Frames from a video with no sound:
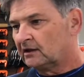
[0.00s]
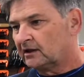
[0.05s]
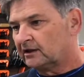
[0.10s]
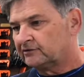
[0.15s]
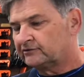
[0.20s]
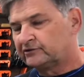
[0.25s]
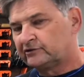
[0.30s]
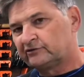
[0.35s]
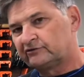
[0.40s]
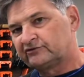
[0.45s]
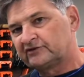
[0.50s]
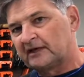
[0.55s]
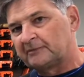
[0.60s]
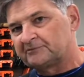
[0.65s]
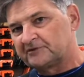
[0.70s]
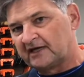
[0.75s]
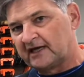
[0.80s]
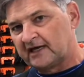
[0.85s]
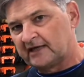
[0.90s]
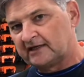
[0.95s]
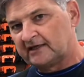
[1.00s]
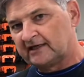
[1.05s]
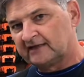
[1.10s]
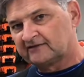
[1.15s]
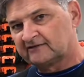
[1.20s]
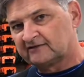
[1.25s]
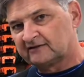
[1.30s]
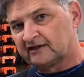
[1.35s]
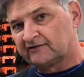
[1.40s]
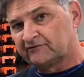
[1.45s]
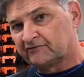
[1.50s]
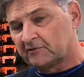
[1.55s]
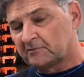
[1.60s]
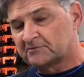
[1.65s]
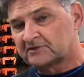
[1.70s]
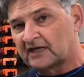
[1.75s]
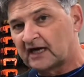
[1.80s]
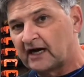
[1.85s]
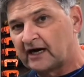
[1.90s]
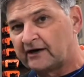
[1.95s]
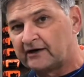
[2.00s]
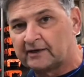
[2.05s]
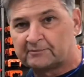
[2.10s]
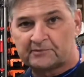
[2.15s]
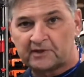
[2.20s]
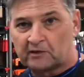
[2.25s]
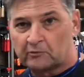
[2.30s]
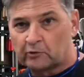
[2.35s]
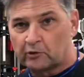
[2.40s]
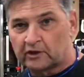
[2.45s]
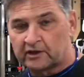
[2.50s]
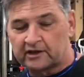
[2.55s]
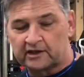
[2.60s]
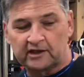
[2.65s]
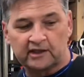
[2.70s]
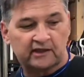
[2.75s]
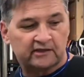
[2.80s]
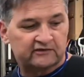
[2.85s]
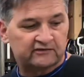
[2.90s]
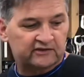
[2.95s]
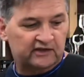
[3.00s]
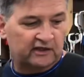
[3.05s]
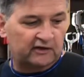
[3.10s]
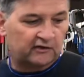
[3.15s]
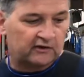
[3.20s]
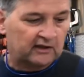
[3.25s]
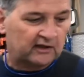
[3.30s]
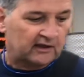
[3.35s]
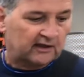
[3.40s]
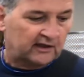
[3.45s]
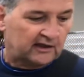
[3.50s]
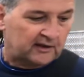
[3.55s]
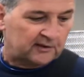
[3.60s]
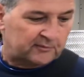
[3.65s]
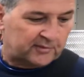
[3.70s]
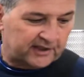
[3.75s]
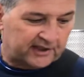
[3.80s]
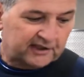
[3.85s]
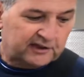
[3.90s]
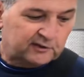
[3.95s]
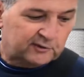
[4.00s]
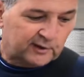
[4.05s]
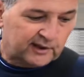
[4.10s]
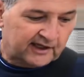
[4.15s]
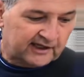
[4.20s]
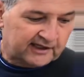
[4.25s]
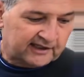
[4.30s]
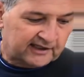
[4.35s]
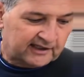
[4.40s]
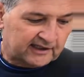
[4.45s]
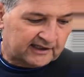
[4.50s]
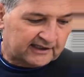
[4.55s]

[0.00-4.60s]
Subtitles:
2 steps ahead of that stuff. I'm tired of not working in it. So, but anyway,